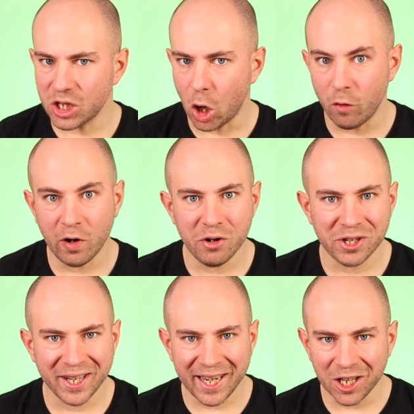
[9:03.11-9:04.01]
so, there is
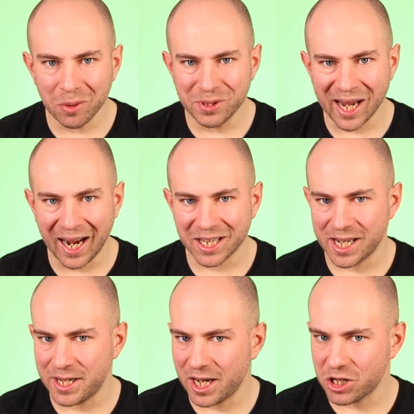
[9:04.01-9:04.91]
an income tax
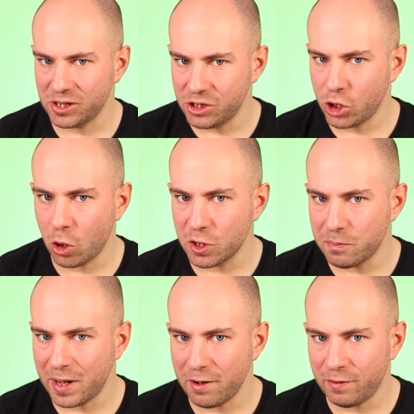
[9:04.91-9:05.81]
and national insurance
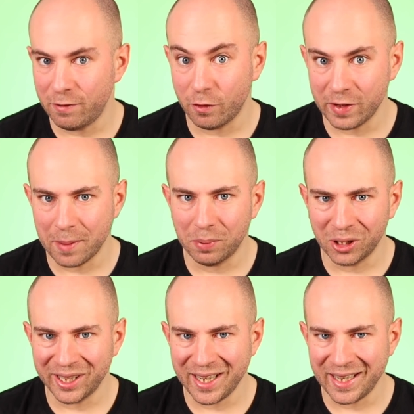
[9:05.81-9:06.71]
benefit for the
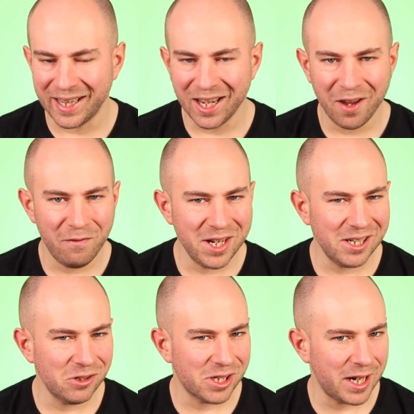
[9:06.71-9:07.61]
employee. This
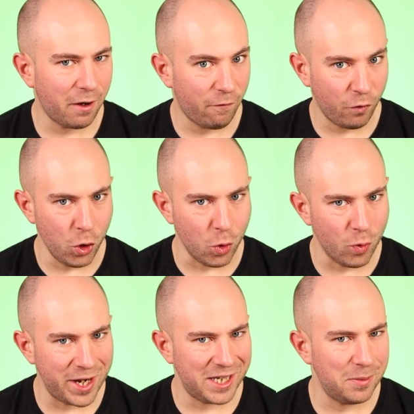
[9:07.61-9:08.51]
looks like fruit
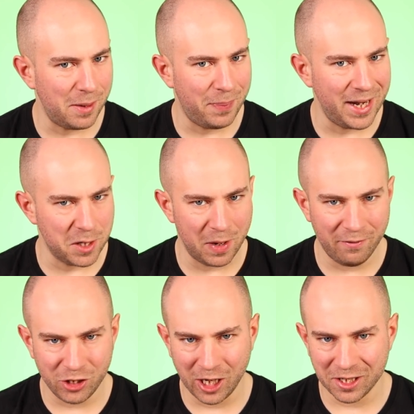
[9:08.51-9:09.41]
ready to be picked by the
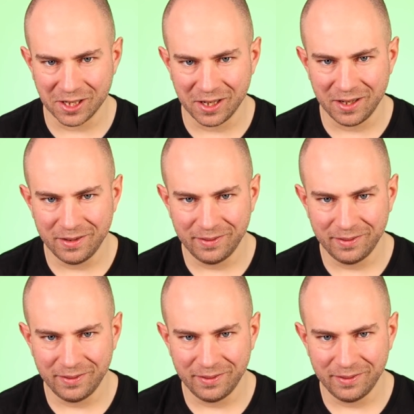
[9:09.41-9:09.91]
Chancellor.